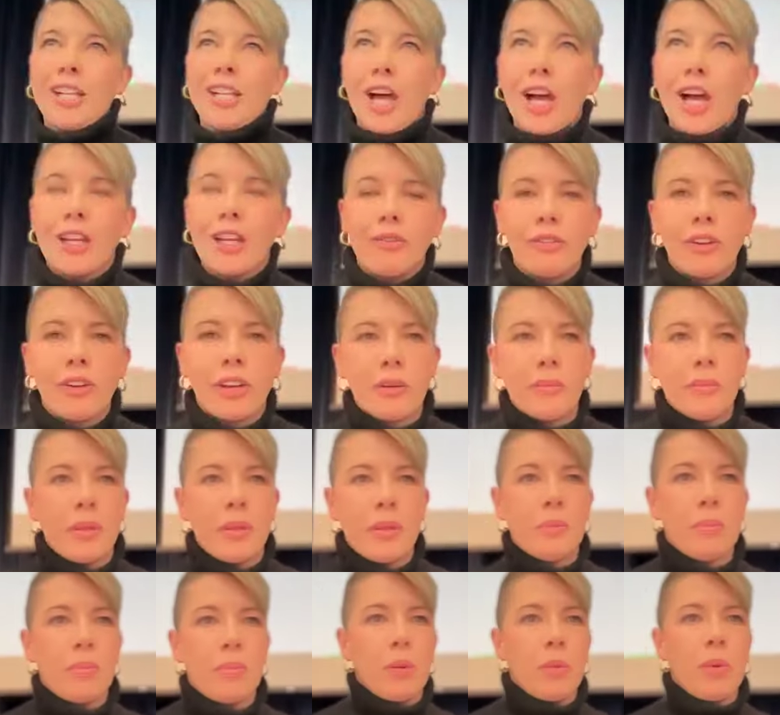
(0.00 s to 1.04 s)
clock in front of
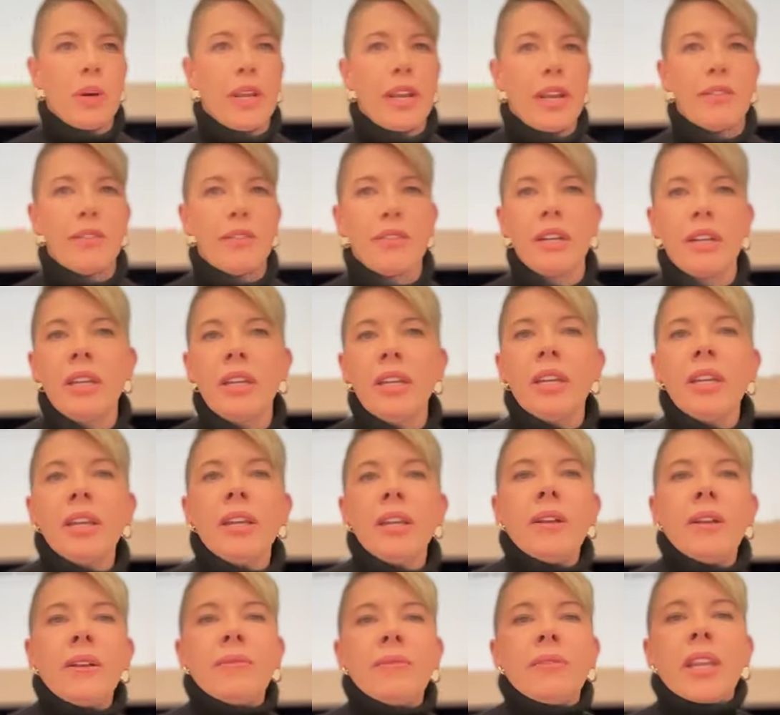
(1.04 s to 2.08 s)
me, but whatever.
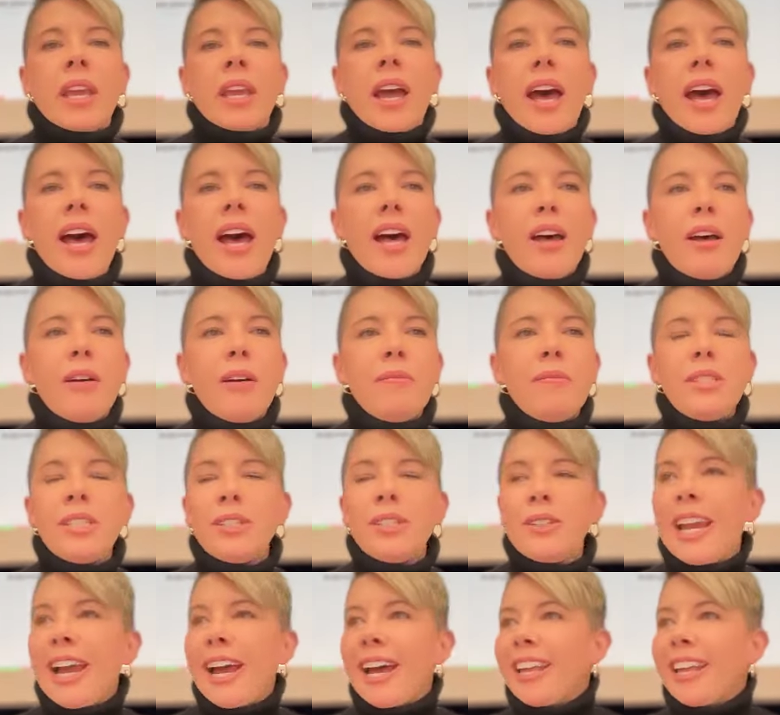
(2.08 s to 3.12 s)
So
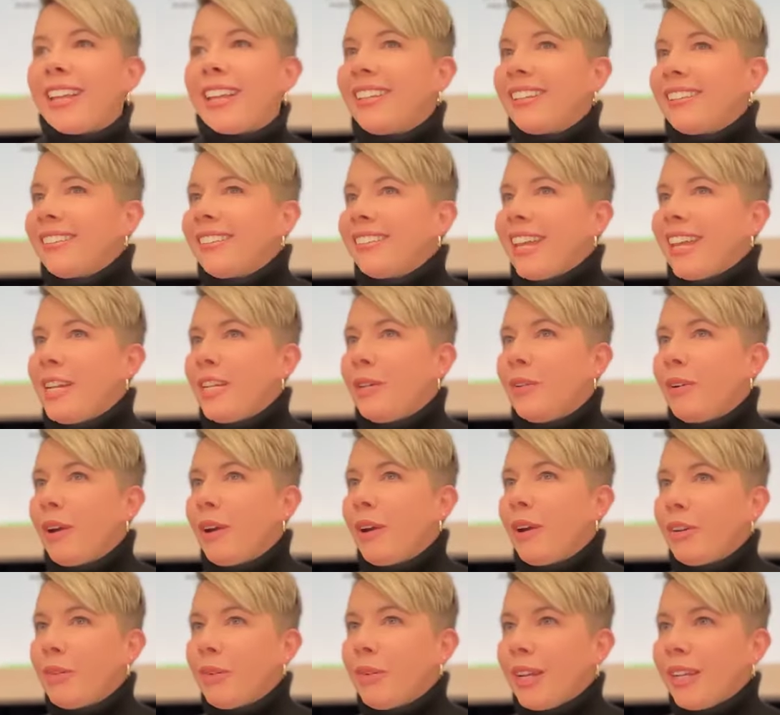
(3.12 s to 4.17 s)
yeah, thank you
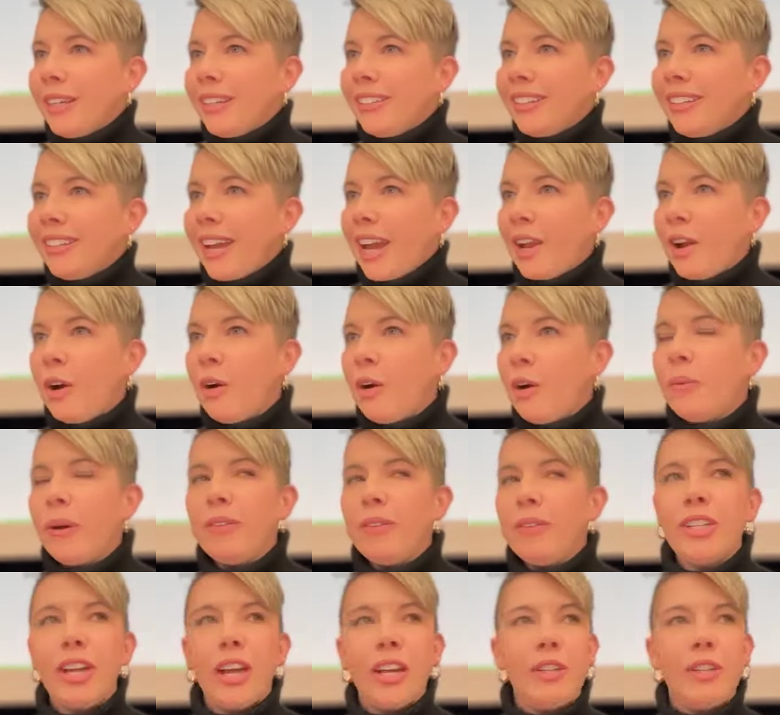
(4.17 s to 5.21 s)
everyone. I hope
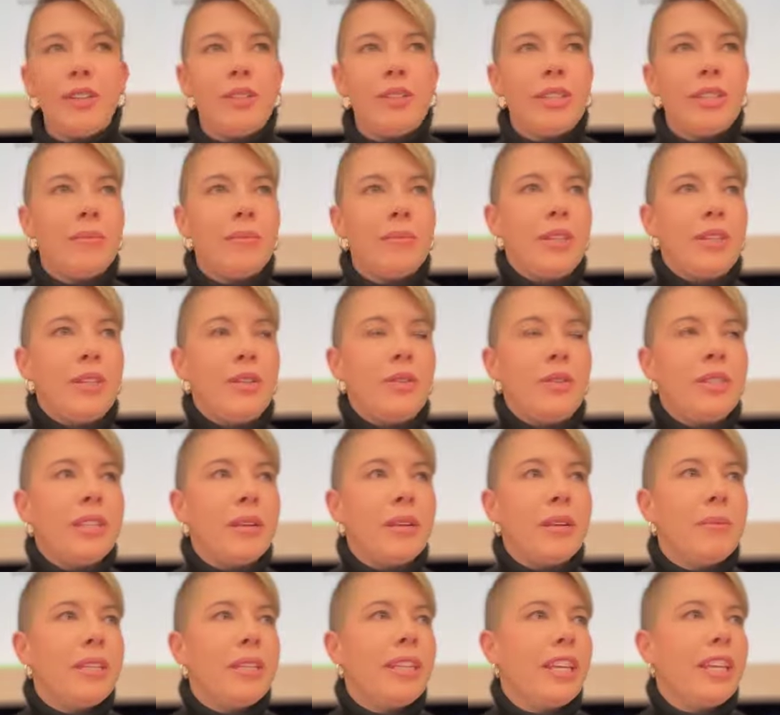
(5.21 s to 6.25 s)
I've taught you something new,
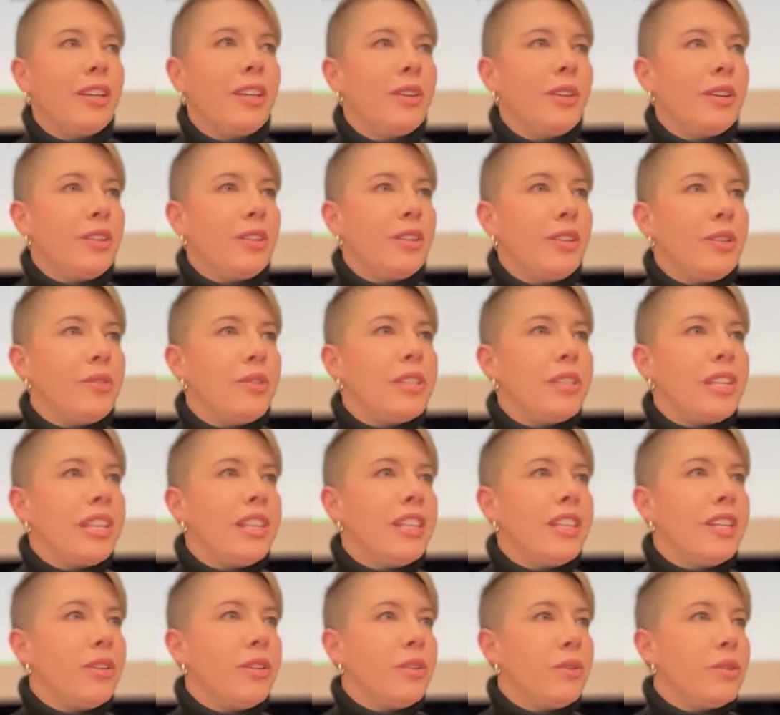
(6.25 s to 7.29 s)
something that you can use in
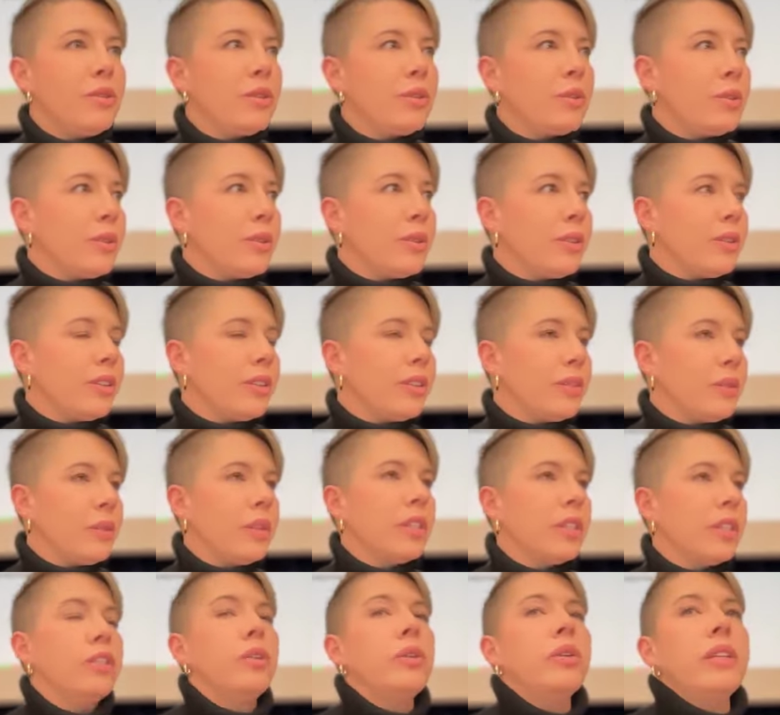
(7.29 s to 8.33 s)
the
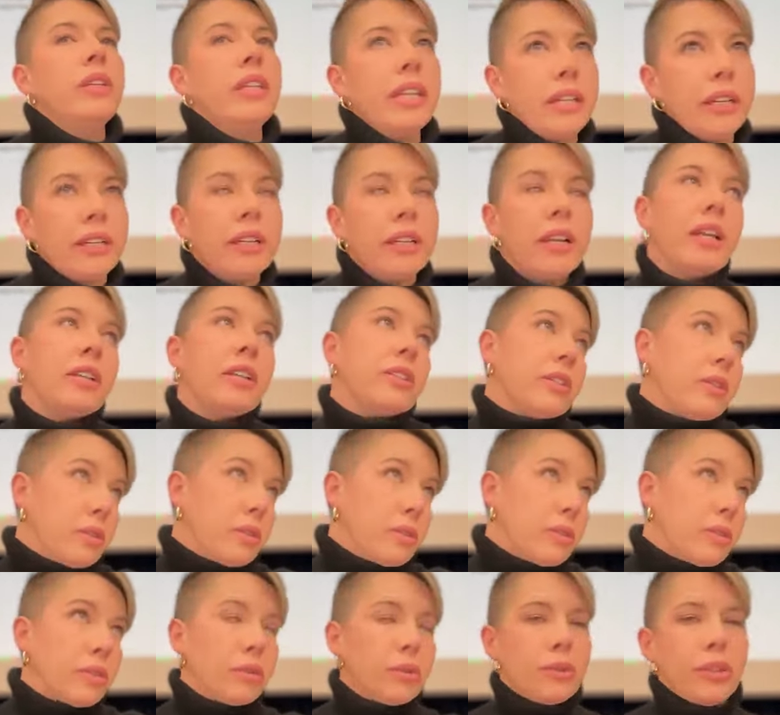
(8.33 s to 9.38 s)
new year, not new
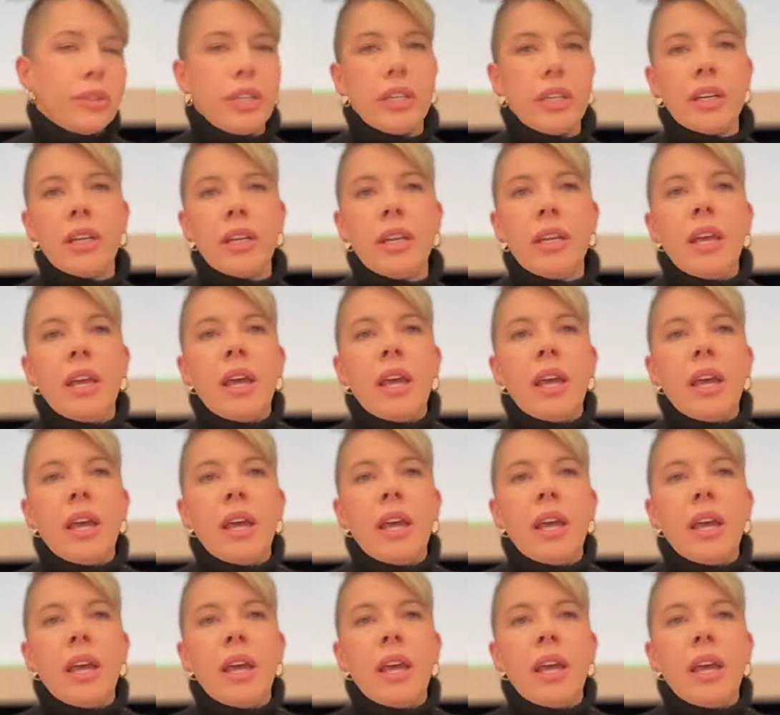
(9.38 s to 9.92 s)
school year.